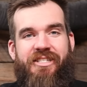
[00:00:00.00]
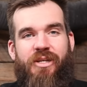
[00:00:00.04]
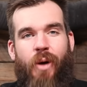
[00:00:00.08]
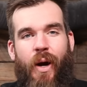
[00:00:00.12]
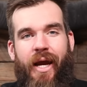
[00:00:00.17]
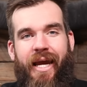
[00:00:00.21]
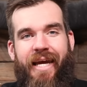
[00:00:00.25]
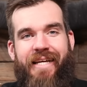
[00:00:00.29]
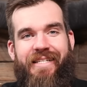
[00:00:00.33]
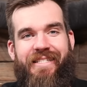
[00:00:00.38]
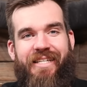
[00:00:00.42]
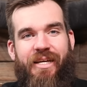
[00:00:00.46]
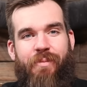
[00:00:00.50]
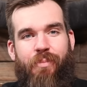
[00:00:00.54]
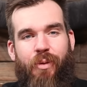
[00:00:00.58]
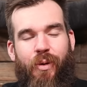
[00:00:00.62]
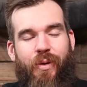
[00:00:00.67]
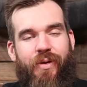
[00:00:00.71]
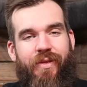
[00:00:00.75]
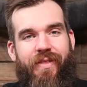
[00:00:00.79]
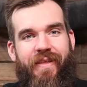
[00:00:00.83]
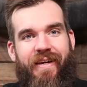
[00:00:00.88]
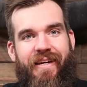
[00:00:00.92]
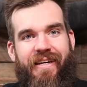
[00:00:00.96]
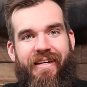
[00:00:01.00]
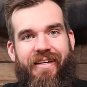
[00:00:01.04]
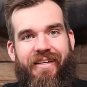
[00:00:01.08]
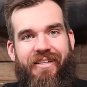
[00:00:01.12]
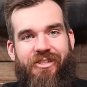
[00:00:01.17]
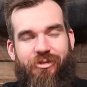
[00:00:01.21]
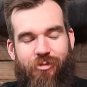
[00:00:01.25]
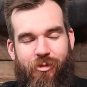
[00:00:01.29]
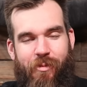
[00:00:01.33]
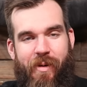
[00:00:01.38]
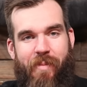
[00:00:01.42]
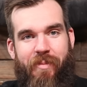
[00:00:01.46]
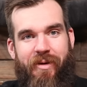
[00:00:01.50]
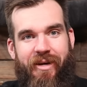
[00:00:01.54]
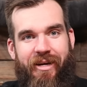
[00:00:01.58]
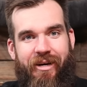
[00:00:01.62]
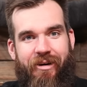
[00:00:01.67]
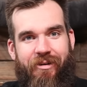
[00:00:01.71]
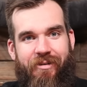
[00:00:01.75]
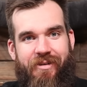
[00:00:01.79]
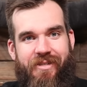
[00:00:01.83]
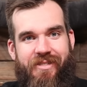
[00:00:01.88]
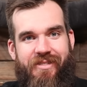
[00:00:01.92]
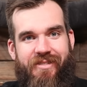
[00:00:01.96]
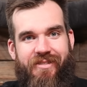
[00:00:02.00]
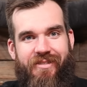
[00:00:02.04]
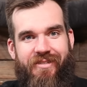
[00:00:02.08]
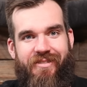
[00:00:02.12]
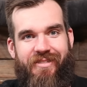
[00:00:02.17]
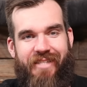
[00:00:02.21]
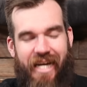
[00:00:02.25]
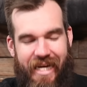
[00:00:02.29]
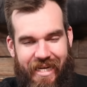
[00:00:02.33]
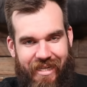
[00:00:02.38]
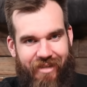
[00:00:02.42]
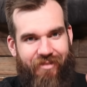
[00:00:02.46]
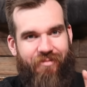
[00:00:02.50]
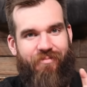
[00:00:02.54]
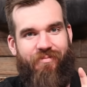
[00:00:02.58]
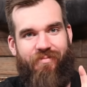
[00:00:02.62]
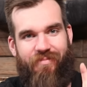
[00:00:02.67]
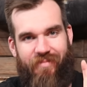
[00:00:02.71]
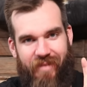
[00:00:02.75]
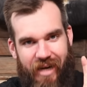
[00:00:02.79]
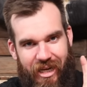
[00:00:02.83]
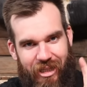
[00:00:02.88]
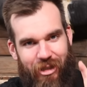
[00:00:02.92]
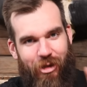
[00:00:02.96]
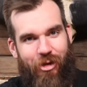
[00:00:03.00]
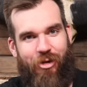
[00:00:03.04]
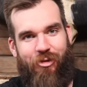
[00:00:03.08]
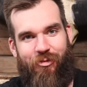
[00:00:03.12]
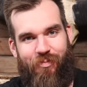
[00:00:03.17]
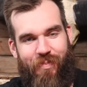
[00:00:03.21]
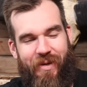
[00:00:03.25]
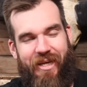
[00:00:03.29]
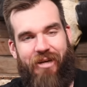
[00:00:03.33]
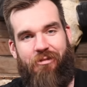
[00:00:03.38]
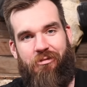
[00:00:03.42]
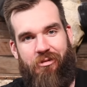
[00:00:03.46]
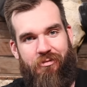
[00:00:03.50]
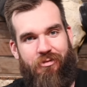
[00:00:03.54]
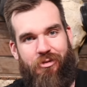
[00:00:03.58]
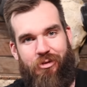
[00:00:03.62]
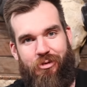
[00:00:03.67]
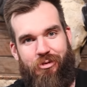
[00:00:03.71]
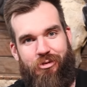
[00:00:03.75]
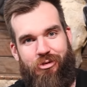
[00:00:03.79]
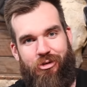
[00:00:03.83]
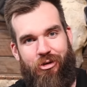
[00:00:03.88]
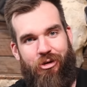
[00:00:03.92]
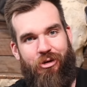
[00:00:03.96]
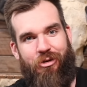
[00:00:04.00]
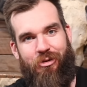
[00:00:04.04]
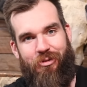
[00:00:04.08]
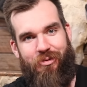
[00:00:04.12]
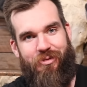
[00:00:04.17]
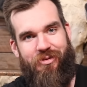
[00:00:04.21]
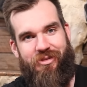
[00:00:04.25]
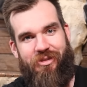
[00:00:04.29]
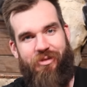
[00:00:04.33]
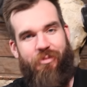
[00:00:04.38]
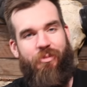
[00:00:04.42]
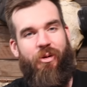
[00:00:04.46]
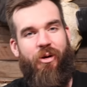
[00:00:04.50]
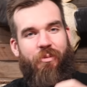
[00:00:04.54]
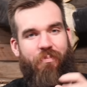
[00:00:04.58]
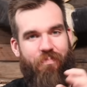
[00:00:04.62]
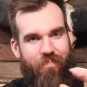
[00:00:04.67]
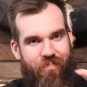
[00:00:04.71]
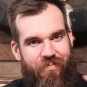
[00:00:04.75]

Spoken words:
So I guess the important thing to remember here is take a lot of peer-reviewed journals and